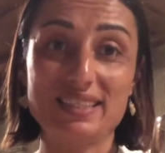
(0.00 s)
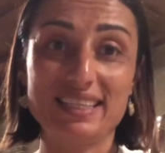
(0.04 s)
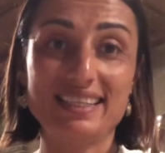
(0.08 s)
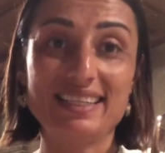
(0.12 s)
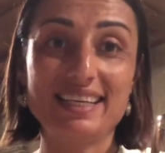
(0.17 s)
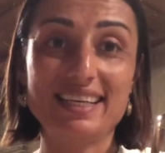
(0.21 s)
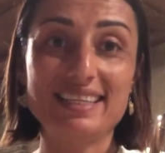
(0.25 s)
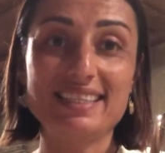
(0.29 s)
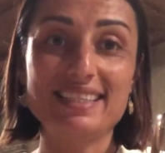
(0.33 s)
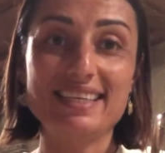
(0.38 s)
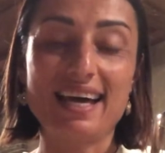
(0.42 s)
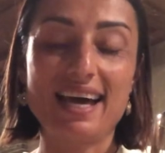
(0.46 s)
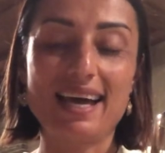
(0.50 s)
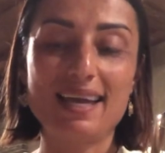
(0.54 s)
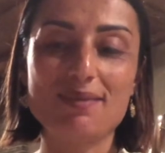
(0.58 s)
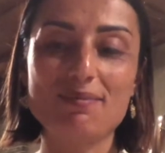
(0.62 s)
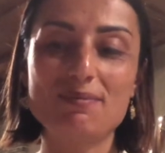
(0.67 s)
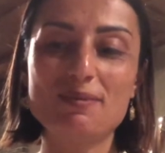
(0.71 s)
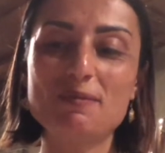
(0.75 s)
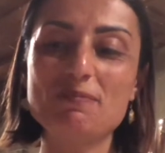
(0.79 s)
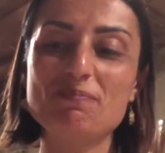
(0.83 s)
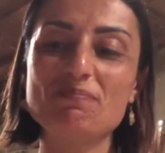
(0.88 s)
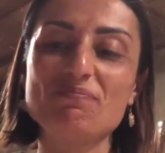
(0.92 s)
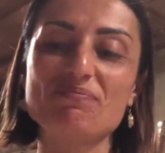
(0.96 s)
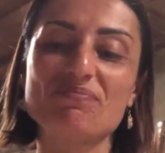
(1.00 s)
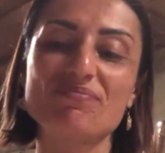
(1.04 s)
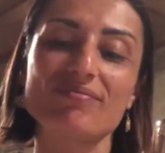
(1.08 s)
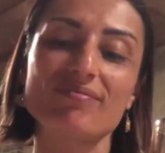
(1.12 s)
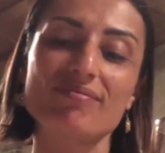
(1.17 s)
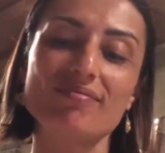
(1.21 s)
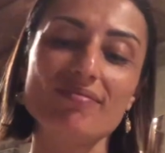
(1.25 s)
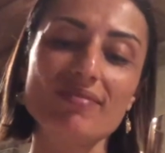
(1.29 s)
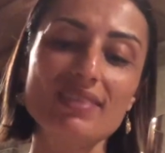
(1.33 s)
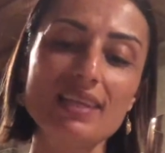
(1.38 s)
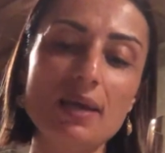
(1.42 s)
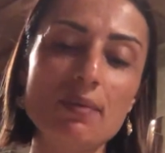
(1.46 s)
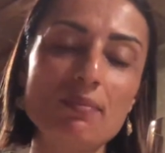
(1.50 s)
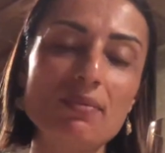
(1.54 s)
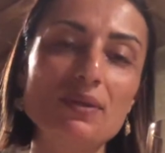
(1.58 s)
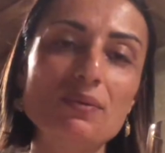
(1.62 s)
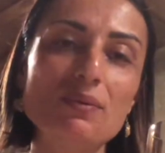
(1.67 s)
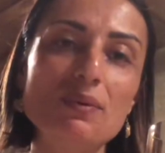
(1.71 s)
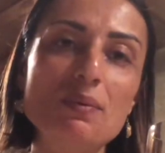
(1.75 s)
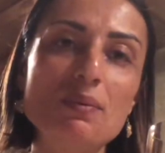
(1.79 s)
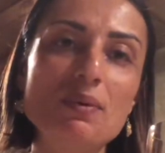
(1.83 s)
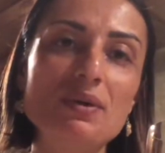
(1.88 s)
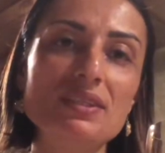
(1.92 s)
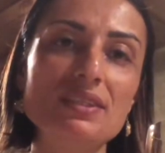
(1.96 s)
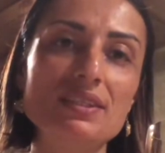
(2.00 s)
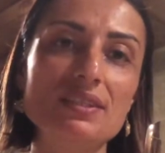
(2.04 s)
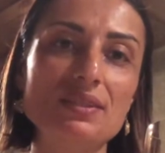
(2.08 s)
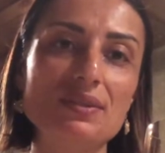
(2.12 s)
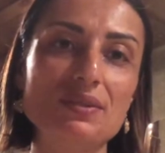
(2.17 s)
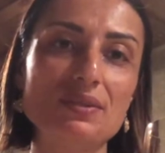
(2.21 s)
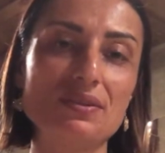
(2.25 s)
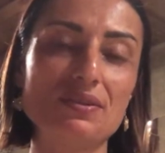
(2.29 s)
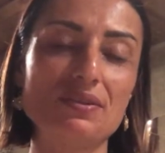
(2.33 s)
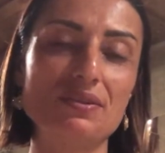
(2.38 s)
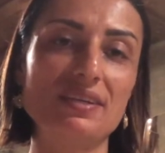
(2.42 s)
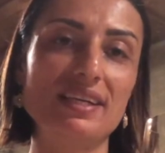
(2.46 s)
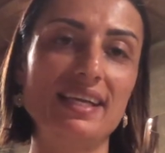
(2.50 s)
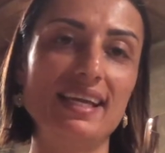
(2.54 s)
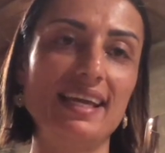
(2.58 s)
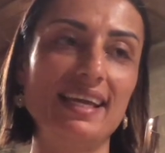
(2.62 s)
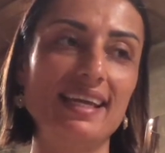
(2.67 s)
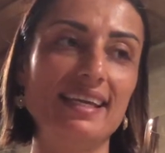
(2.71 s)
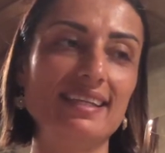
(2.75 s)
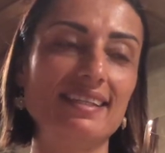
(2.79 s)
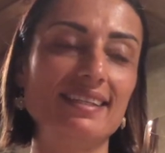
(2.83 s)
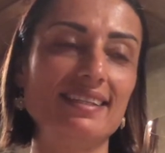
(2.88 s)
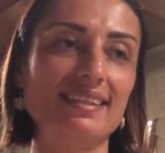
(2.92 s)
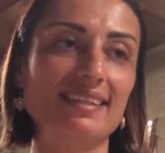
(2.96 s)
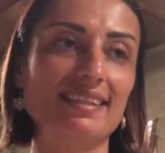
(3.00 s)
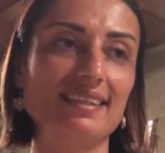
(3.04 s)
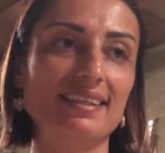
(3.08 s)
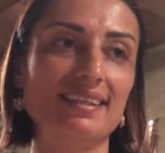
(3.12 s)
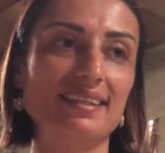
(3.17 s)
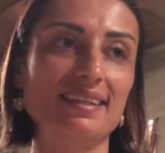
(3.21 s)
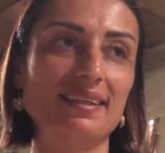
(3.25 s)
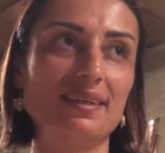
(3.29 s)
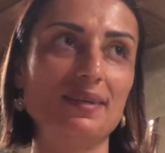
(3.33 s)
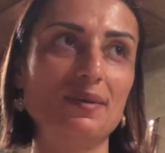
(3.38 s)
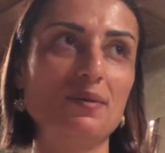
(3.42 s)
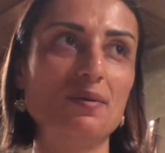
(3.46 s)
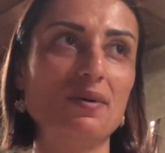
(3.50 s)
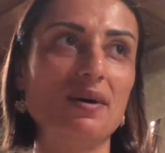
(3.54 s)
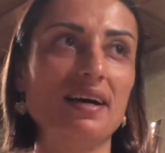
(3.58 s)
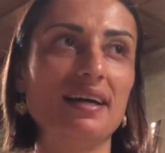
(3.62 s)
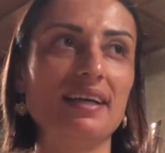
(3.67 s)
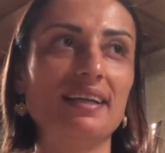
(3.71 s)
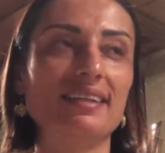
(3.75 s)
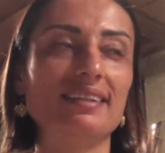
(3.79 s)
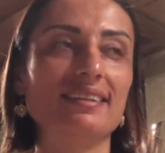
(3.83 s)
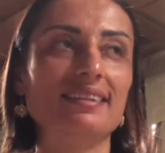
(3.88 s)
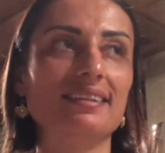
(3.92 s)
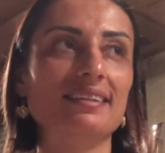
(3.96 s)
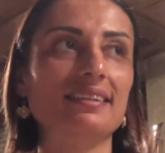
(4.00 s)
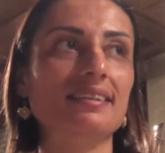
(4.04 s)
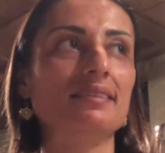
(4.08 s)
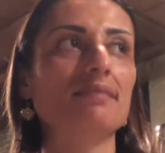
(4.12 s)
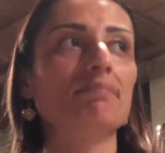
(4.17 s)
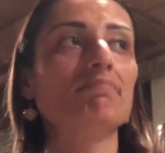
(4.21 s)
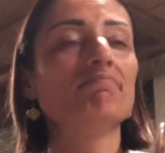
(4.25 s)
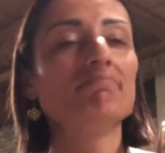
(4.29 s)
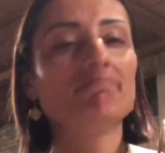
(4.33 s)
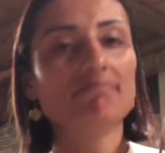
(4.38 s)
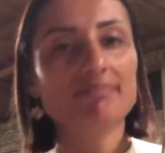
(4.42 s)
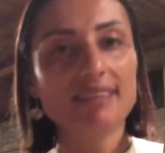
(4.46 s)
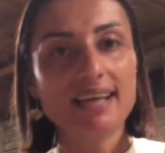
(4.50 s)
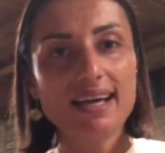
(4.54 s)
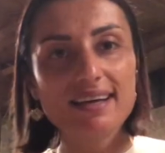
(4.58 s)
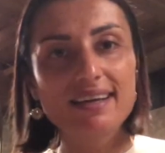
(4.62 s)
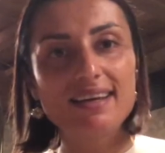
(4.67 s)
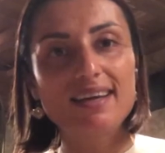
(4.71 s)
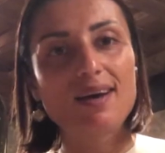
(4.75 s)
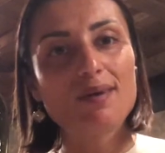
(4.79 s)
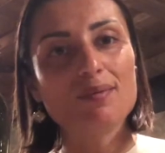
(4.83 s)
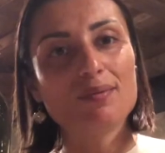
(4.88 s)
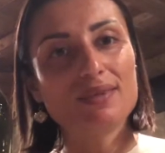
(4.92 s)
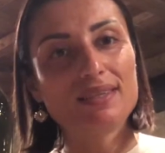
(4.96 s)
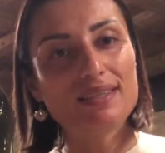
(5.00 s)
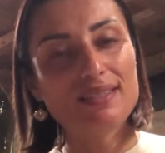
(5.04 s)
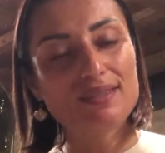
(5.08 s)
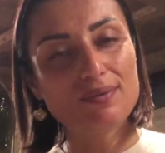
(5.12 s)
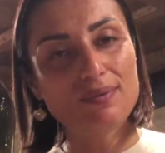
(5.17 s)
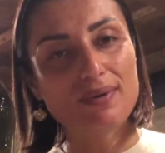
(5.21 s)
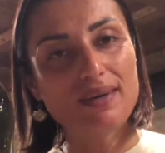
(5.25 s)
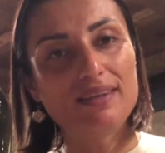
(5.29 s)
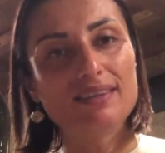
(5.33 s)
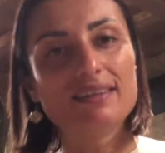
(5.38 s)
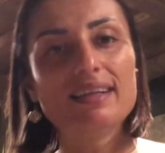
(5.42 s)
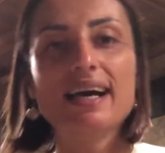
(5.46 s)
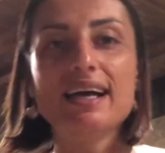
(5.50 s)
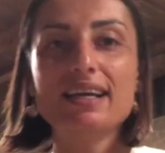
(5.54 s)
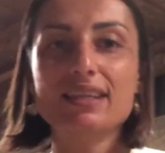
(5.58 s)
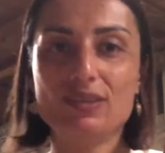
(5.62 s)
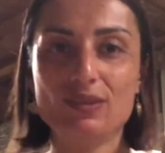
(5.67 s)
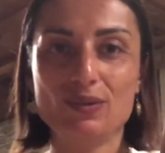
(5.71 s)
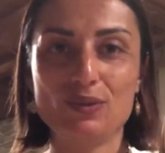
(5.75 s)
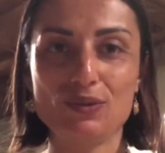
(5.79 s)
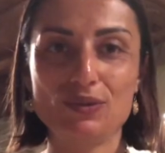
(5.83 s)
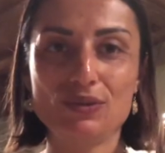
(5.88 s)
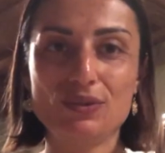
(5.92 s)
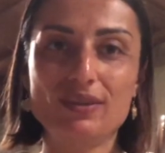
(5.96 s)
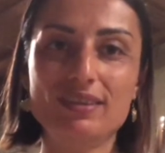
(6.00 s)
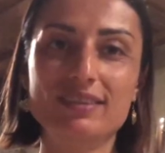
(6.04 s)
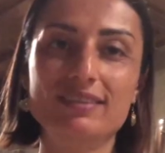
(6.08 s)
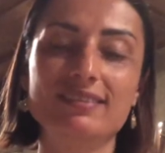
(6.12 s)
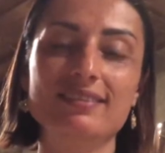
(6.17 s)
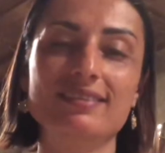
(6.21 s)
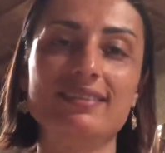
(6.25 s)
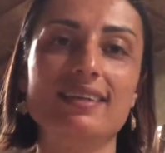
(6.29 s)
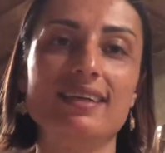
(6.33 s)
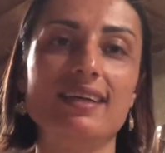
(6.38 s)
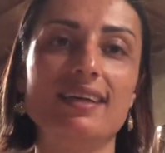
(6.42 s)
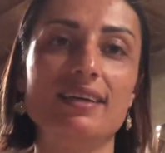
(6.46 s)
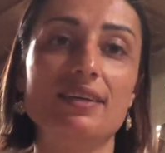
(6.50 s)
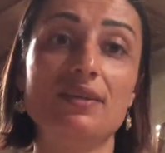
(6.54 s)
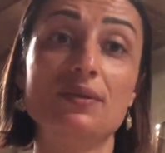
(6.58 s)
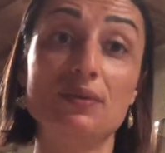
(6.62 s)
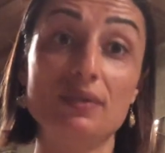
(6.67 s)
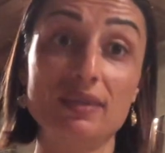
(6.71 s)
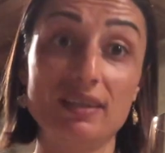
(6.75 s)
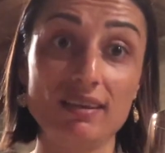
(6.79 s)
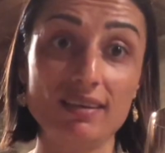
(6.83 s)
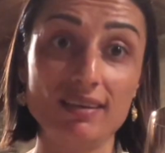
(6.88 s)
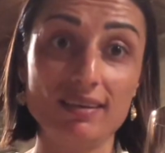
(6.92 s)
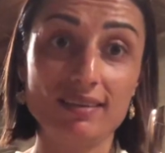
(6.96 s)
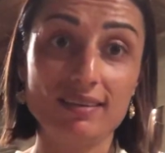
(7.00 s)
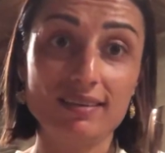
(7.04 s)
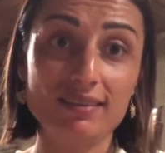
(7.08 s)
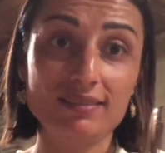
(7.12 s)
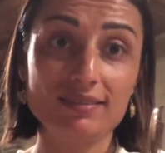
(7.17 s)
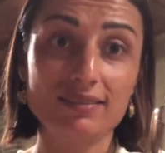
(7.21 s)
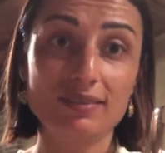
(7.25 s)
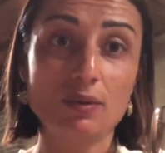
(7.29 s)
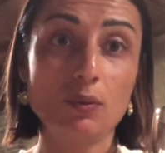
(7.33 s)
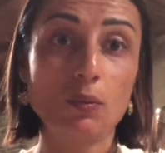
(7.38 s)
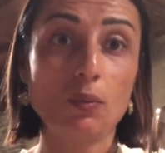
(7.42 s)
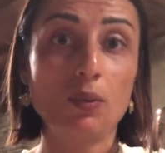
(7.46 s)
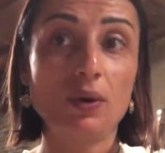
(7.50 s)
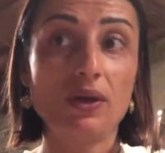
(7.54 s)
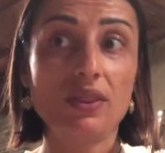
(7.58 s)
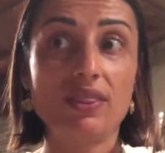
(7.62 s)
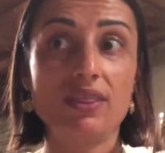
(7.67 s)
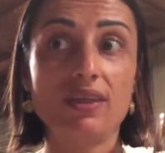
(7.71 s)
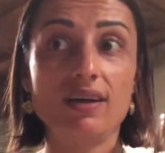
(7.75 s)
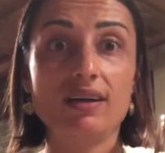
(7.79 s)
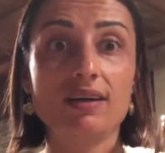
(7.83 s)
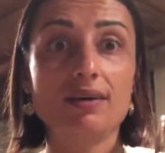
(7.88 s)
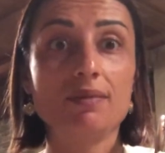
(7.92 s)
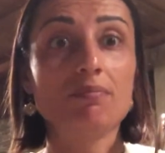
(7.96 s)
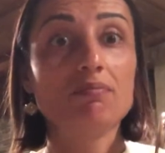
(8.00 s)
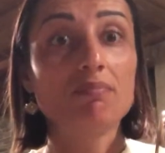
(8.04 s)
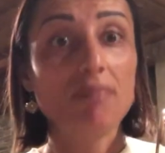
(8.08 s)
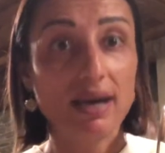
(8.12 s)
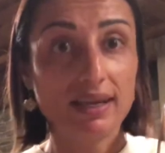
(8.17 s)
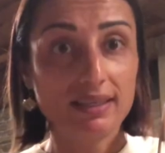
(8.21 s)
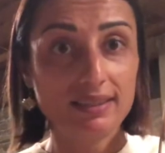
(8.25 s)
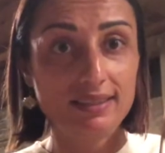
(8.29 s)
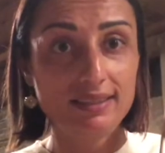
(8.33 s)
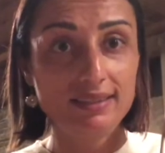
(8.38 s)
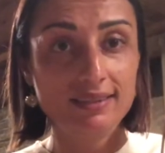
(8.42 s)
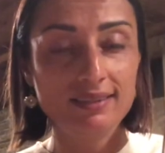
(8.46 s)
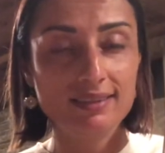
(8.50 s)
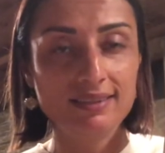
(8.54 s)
at that time. But we wanted to create a wine uncommon as well, unusual, unique, with a body,